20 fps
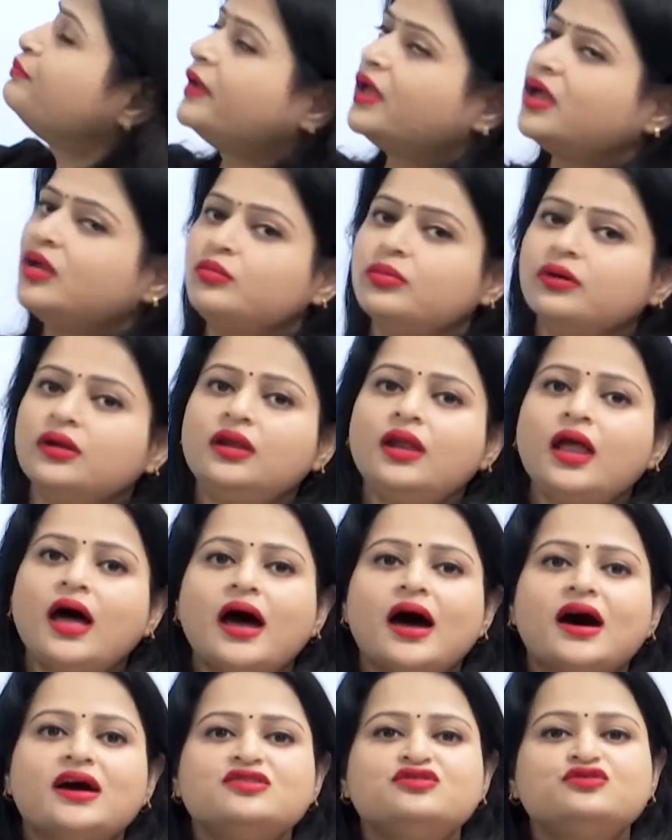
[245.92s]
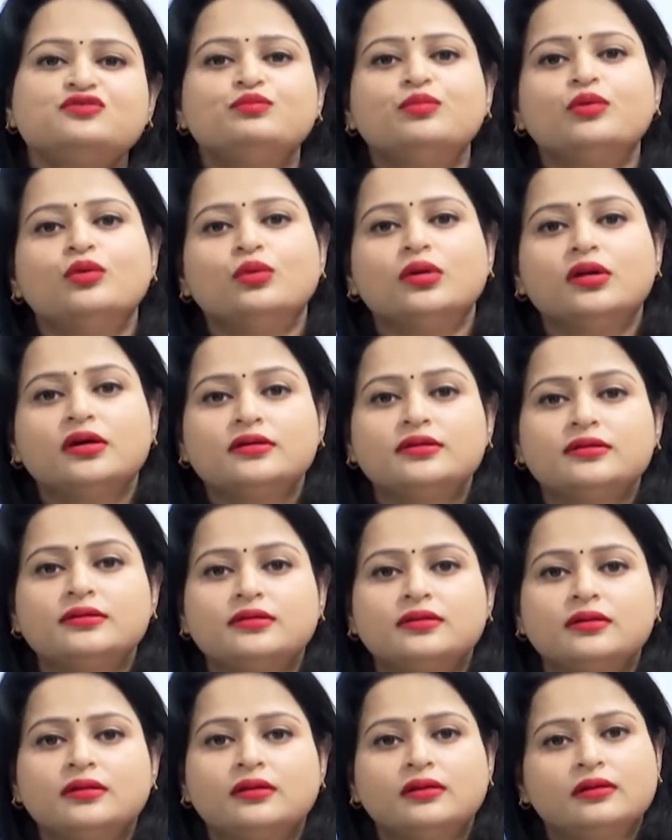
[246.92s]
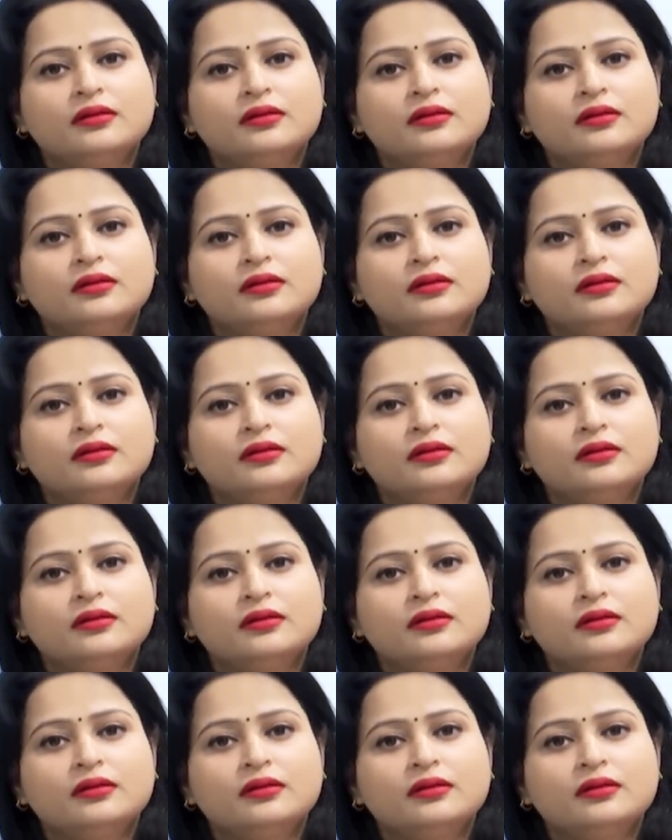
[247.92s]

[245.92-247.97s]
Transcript: payable as bonus